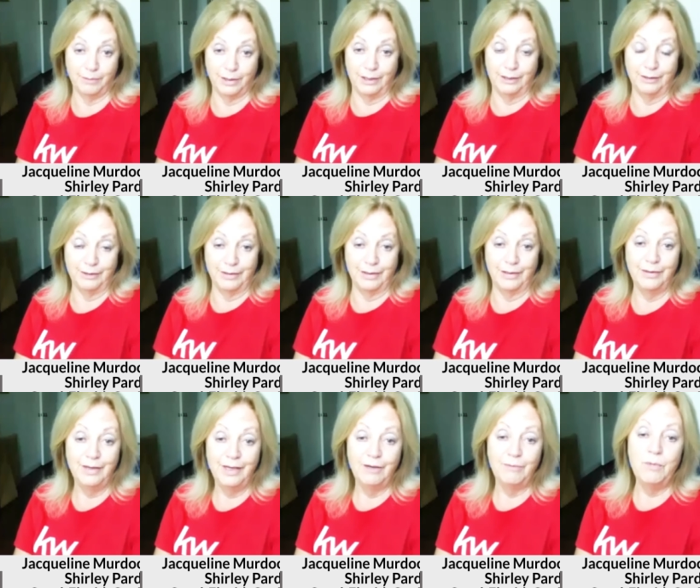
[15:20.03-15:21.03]
well you know
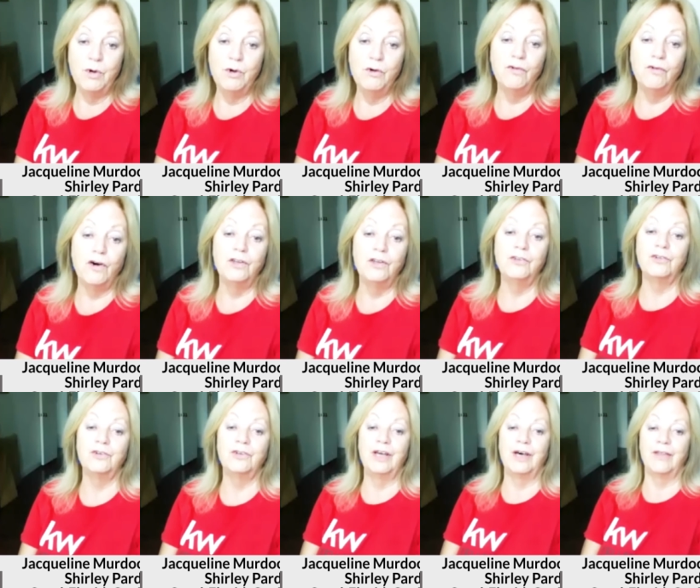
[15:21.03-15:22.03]
move on to
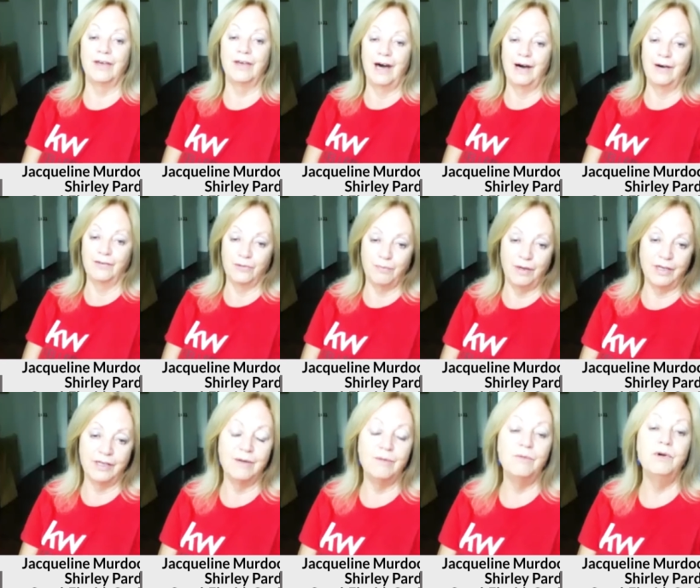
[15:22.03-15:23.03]
another house
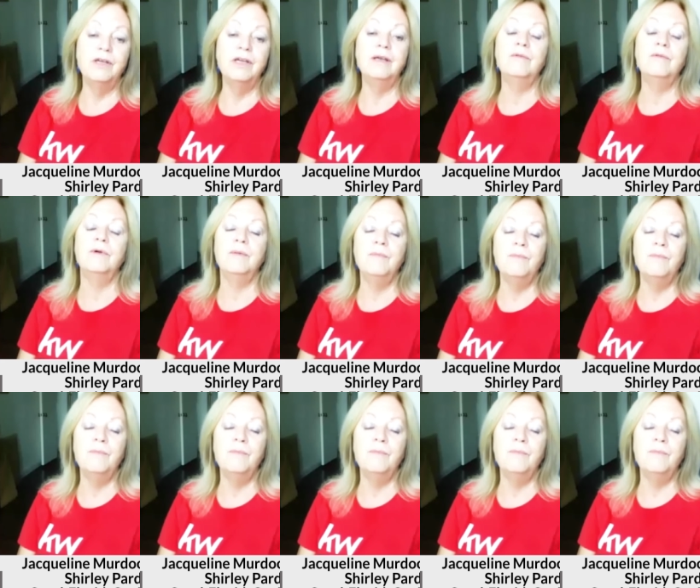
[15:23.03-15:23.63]
but we we